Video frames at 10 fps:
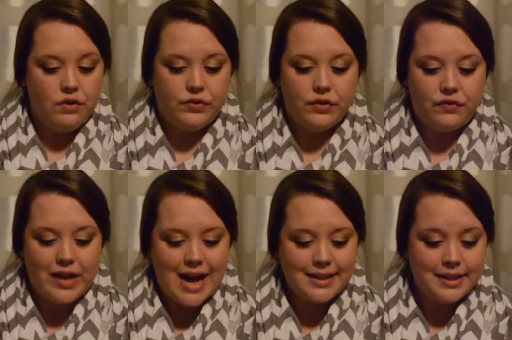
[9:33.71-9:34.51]
For
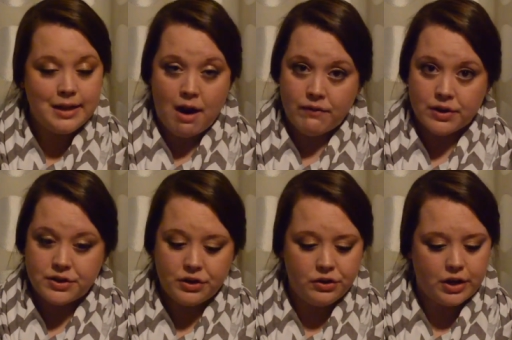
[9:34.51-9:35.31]
flats and
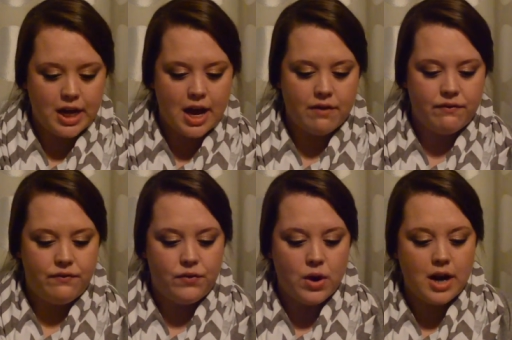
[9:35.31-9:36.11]
covers, you're looking at
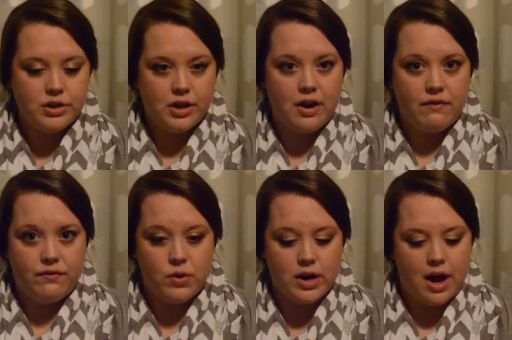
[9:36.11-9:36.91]

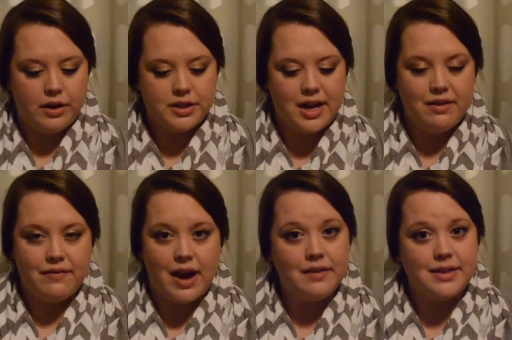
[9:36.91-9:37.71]

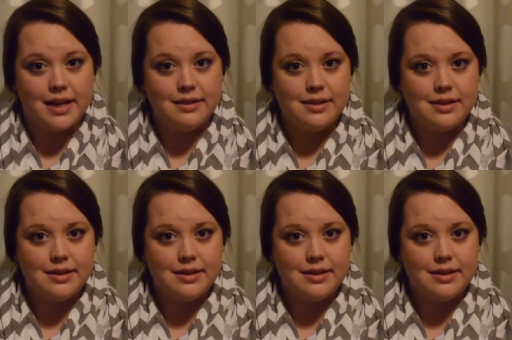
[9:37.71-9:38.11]
$404.05